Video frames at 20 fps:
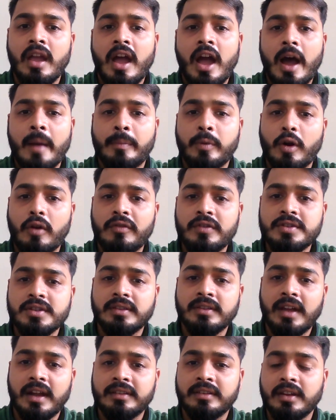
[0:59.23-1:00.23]
a provision
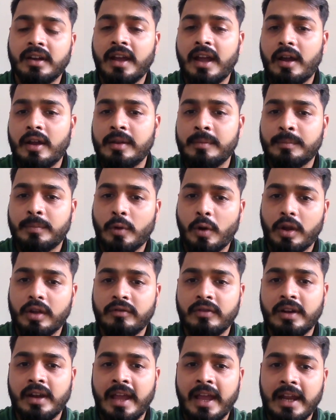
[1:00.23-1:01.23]
that the employee
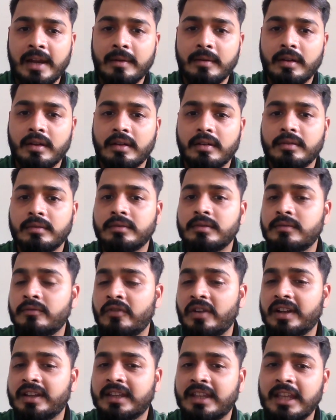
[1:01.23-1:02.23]

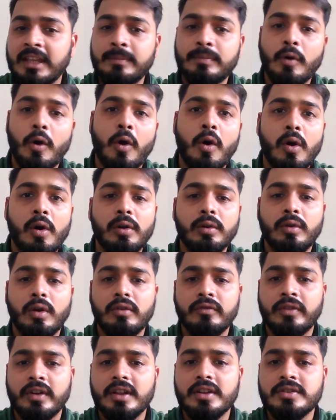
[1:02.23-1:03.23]
will keep all
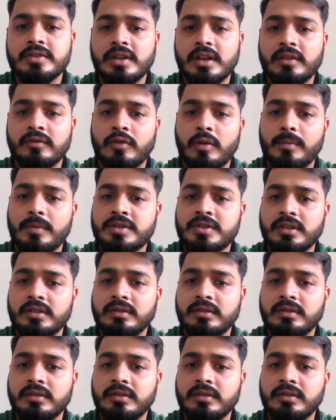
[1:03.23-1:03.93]
confidential information